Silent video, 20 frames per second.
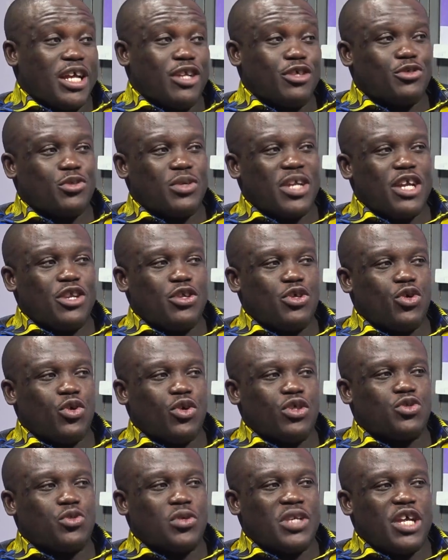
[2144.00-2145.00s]
then, so then,
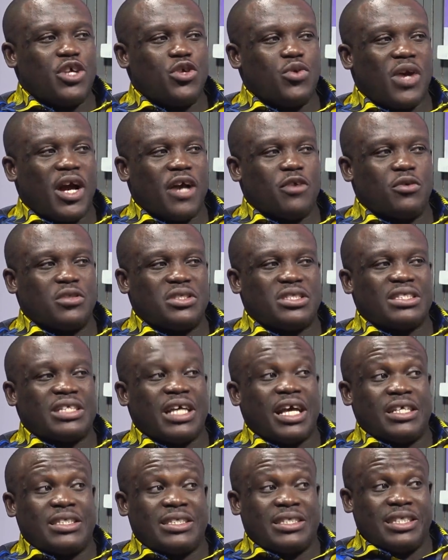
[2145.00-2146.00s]
you, so then you cannot
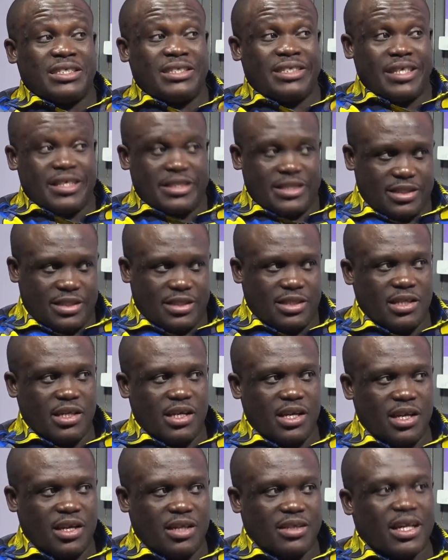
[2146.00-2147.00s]
suggest
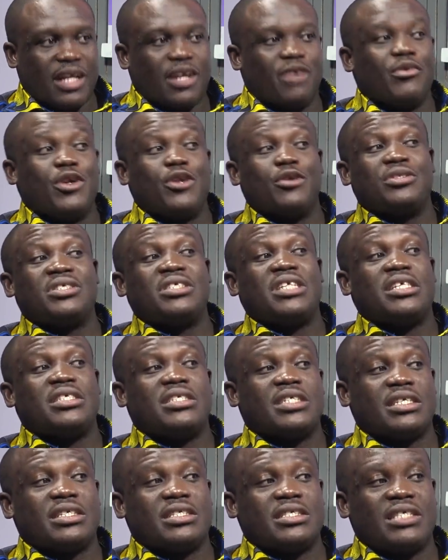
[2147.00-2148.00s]
that the radio
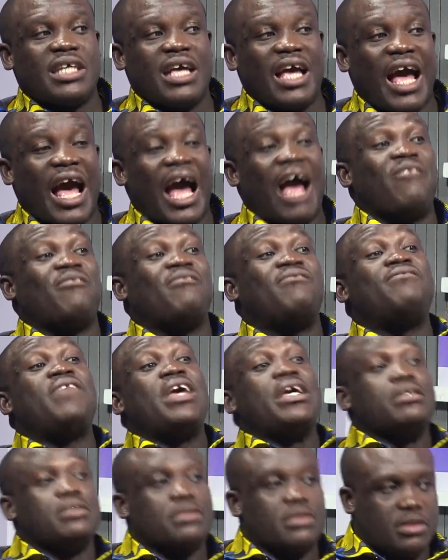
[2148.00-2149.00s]
stations have
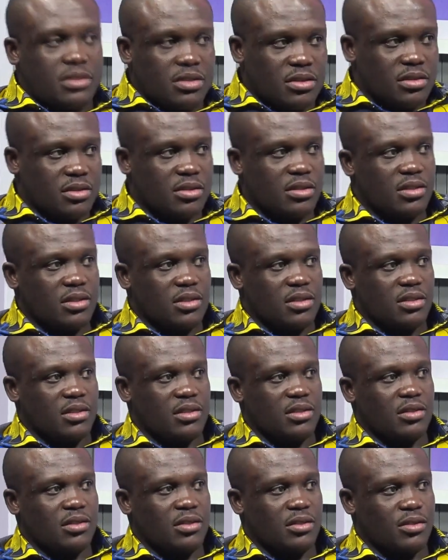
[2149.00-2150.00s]
failed
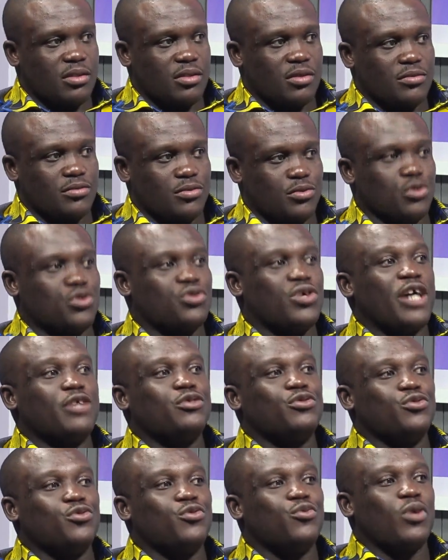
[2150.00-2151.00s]
to try
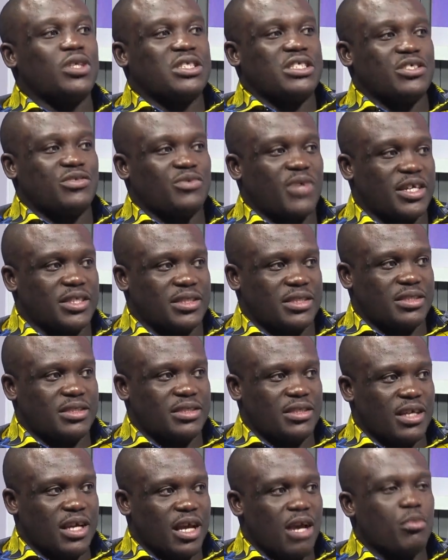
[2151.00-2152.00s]
to do what is
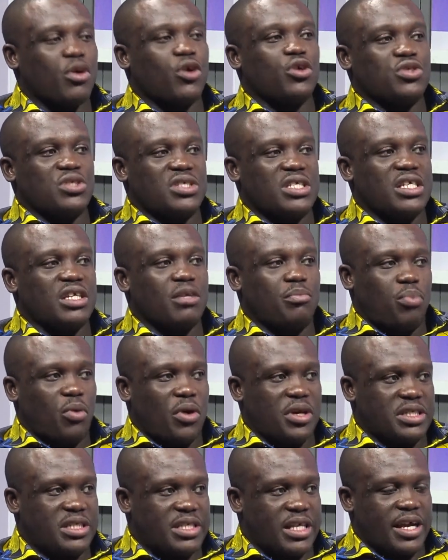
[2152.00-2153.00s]
right. Because you see, the
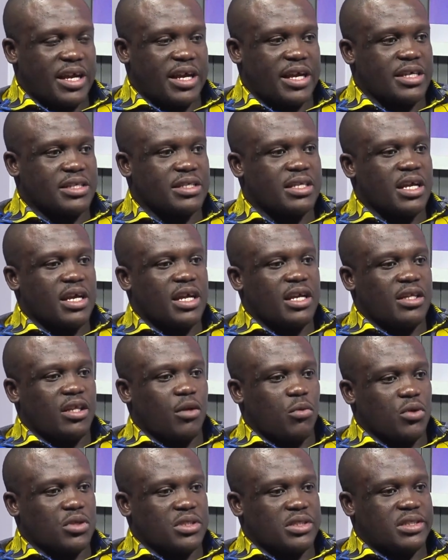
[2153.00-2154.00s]
point here is
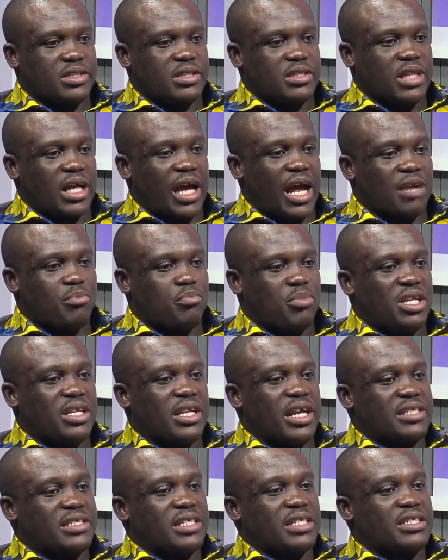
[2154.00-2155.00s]
there was, there had
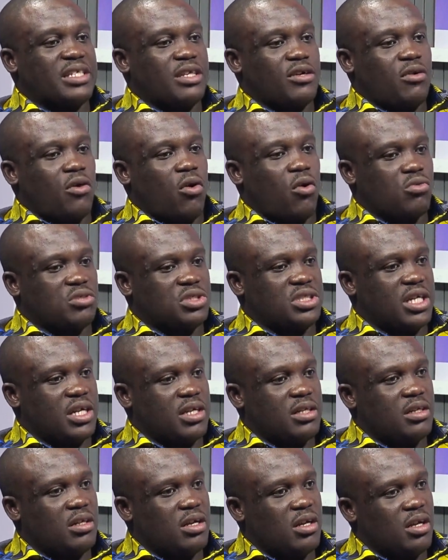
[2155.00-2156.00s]
been a certain
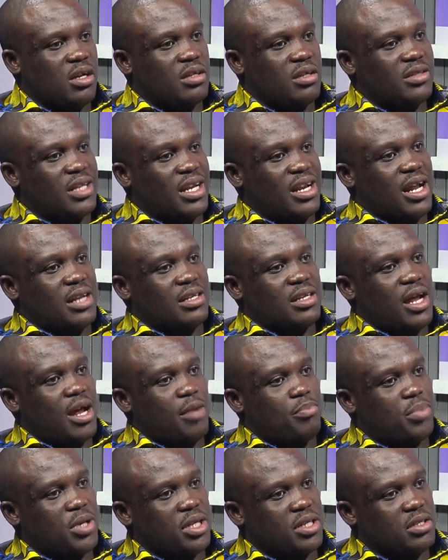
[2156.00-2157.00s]
culture that had
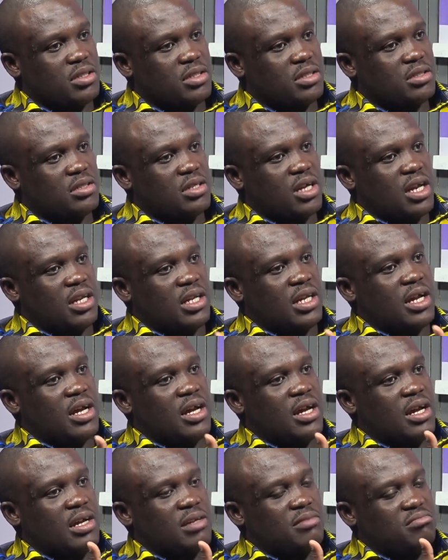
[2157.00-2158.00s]
happened
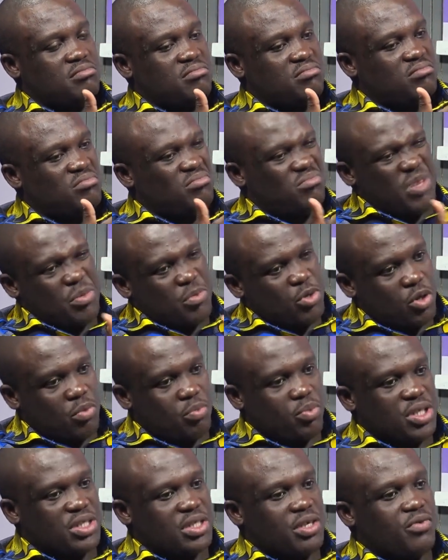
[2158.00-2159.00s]
under, maybe
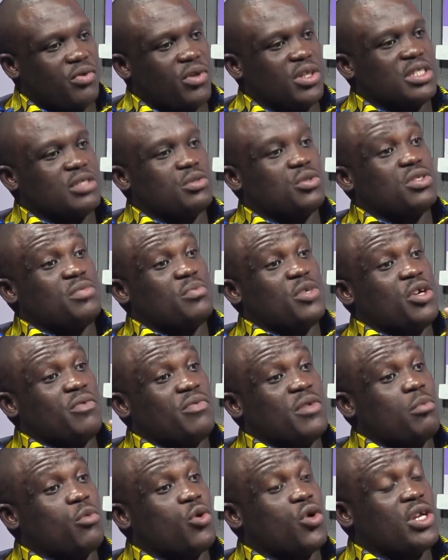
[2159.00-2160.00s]
not President Rawlings, because many
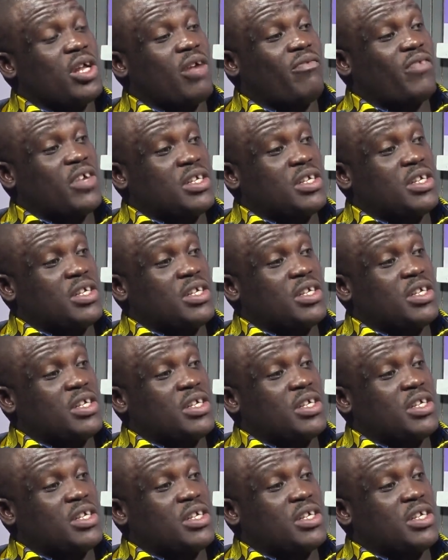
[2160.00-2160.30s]
of them got their